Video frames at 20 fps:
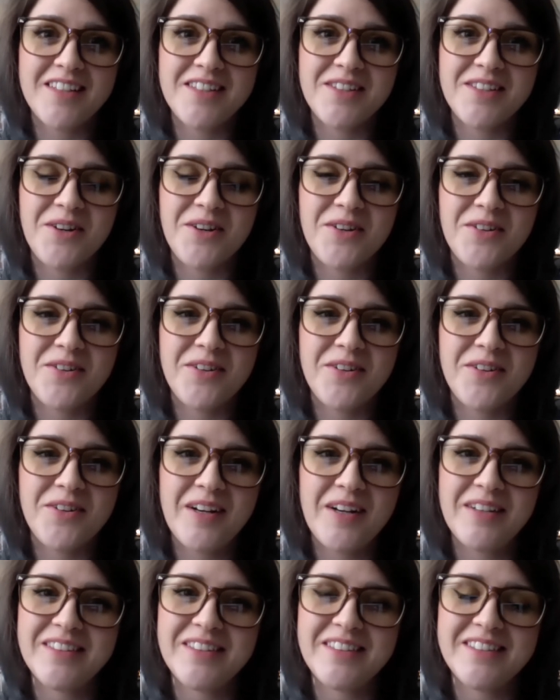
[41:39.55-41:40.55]
So,
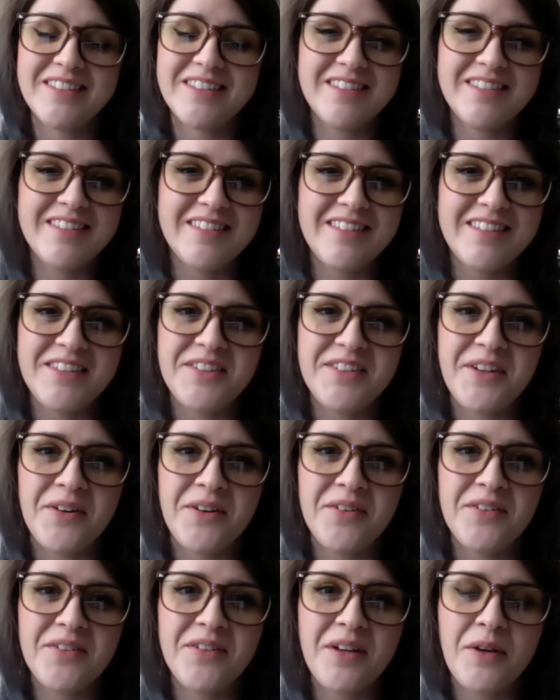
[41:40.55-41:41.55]

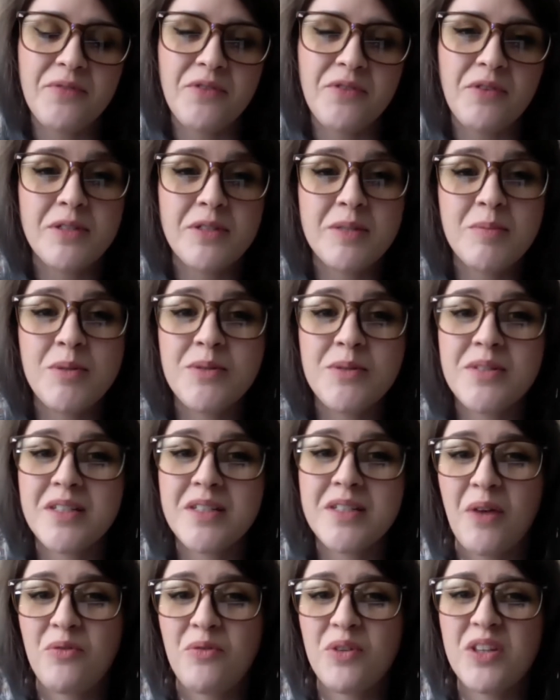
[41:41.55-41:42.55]
if it's music
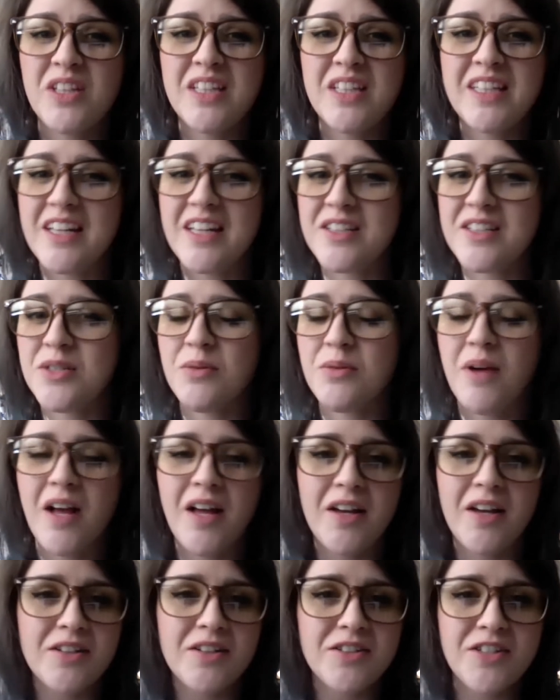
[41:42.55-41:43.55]
that really gets you
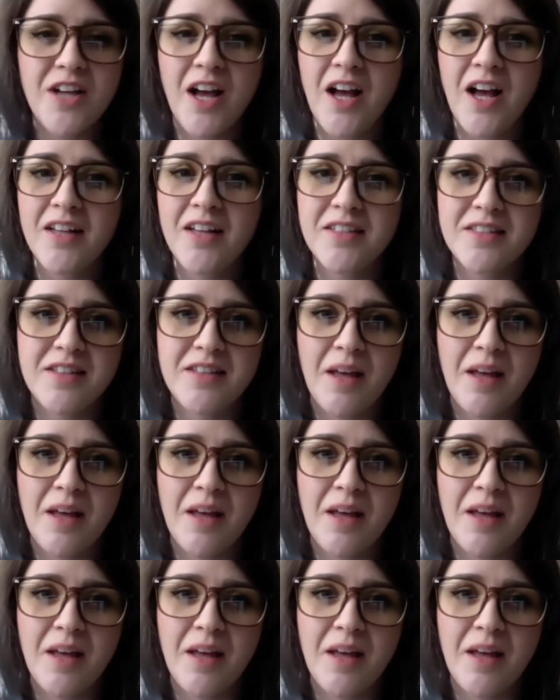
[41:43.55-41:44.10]
energized,